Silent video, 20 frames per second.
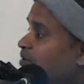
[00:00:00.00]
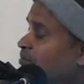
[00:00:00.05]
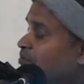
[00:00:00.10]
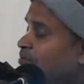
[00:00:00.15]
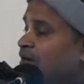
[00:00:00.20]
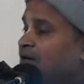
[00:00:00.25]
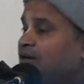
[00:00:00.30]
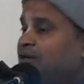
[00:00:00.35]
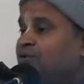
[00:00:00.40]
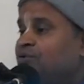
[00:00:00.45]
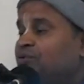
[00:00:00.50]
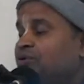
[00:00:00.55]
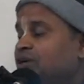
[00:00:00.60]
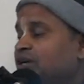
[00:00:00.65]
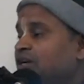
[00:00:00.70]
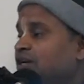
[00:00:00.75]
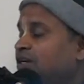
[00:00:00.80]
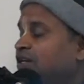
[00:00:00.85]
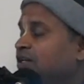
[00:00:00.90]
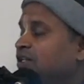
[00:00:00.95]
But you
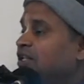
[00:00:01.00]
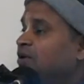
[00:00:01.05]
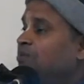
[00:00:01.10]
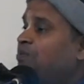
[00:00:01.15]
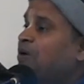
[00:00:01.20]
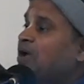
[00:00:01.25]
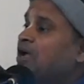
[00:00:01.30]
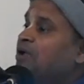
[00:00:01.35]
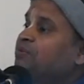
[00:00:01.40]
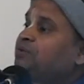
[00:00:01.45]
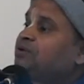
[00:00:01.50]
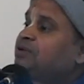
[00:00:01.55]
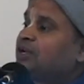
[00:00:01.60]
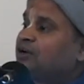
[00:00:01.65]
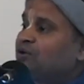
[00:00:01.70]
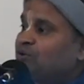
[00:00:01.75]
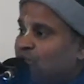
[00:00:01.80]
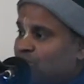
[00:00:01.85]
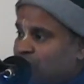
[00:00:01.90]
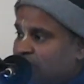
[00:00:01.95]
eat in a
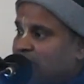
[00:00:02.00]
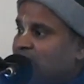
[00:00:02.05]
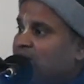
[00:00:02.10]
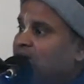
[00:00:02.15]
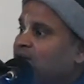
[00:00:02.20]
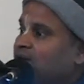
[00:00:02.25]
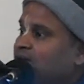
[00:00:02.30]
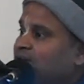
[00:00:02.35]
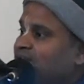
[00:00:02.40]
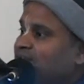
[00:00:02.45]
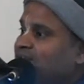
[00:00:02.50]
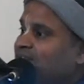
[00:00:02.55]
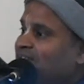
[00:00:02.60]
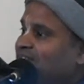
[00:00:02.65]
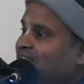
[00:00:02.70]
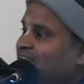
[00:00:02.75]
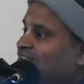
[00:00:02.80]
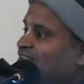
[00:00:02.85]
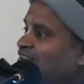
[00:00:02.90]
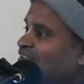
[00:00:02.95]
5-star hotel,
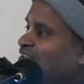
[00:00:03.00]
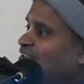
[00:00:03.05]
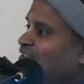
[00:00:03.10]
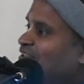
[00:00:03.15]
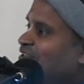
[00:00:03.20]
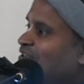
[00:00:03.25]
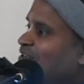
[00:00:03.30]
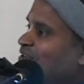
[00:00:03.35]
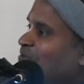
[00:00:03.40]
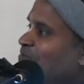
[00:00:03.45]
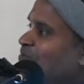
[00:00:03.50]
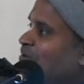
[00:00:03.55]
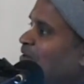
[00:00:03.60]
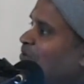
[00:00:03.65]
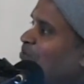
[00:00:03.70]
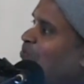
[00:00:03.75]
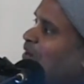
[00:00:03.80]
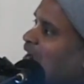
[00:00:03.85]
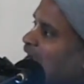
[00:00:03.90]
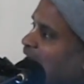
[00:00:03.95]

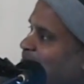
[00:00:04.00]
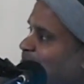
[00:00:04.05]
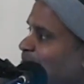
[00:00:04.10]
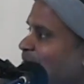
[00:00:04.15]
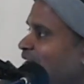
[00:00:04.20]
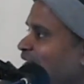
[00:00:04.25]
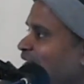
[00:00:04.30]
For 5